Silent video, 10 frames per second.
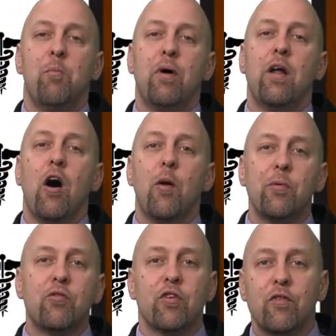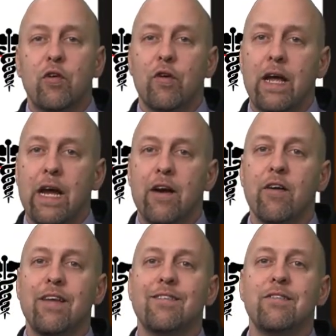But upper cervical care
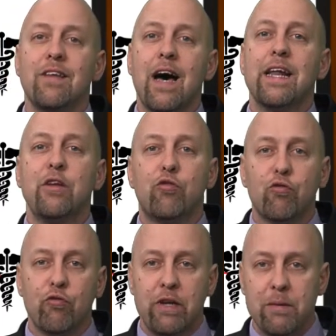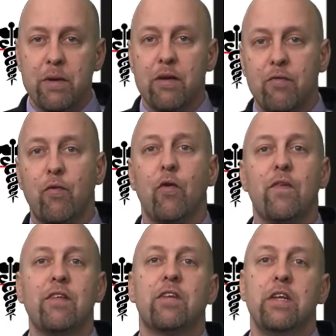is not a treatment for
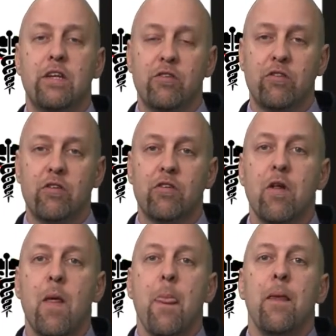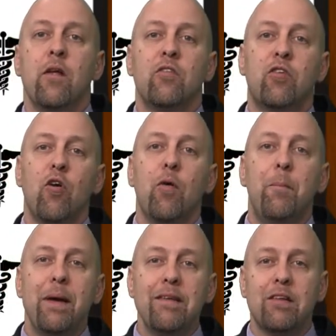these conditions. So
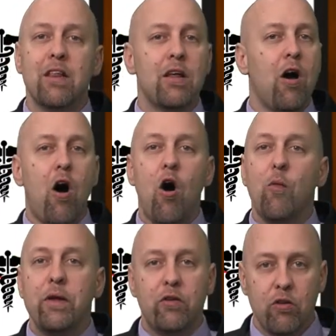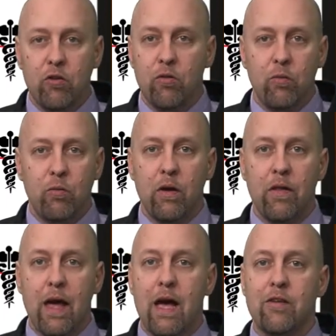basically, all we do
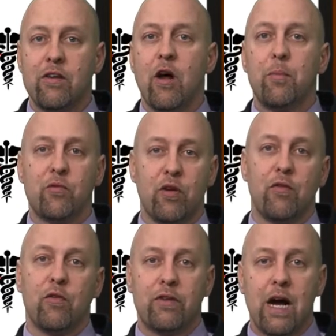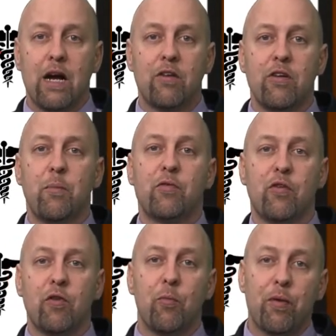with as an upper cervical doctor and upper
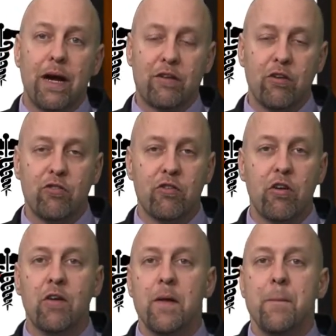cervical practitioner